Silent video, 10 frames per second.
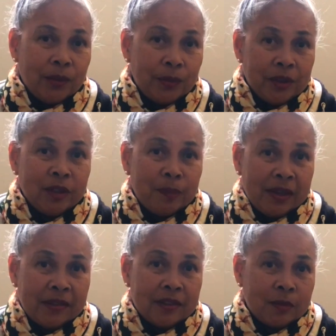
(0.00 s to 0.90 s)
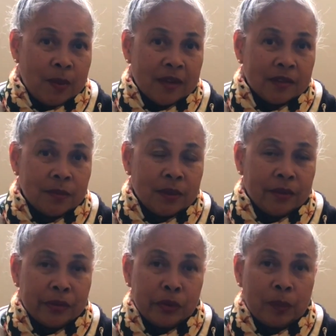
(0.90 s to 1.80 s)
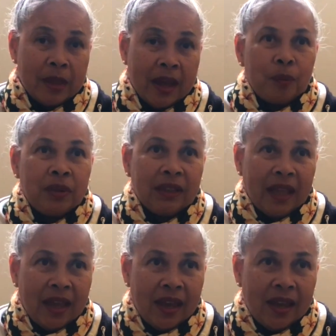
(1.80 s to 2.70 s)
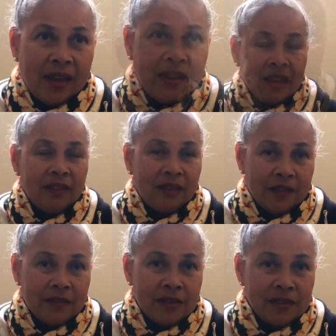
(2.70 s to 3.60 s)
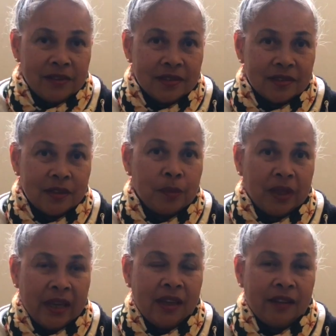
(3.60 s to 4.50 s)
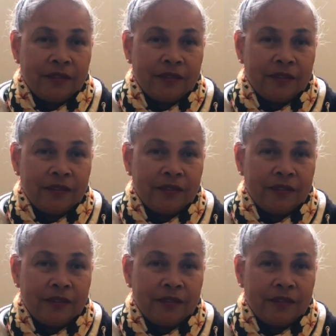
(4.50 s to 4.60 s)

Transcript: World peace is possible through play. Play levels the playing